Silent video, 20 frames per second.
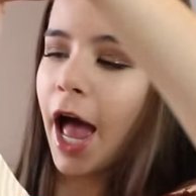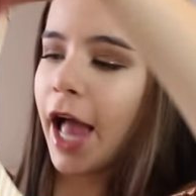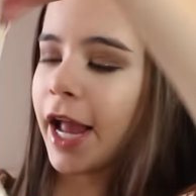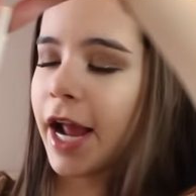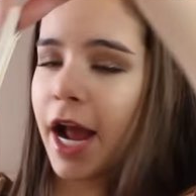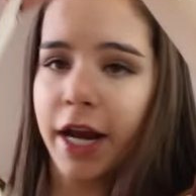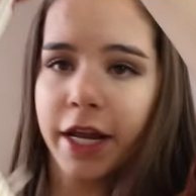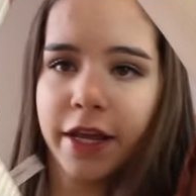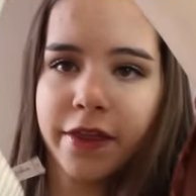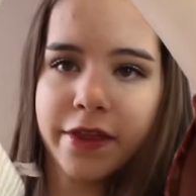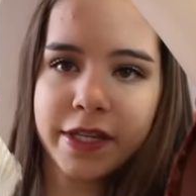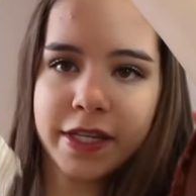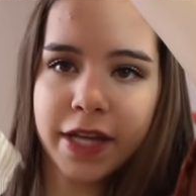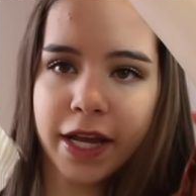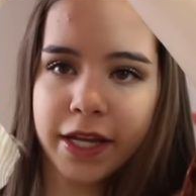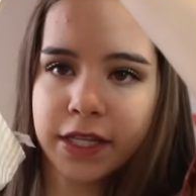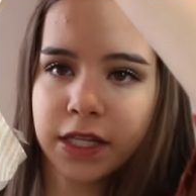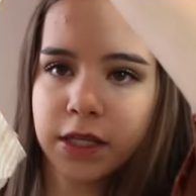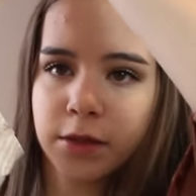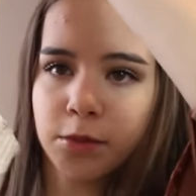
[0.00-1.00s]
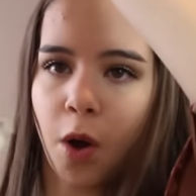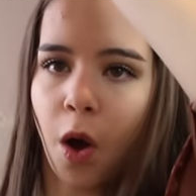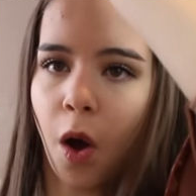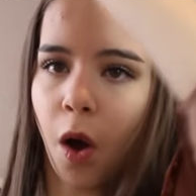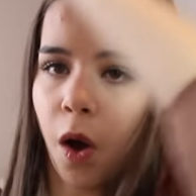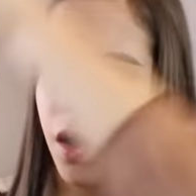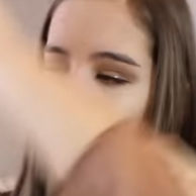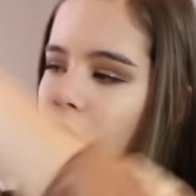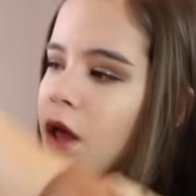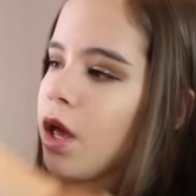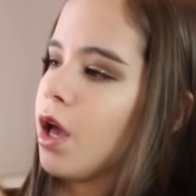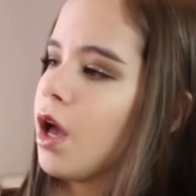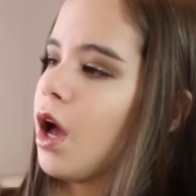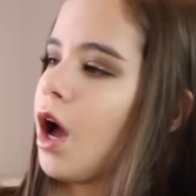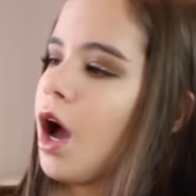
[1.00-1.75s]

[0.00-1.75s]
I got it in the size small.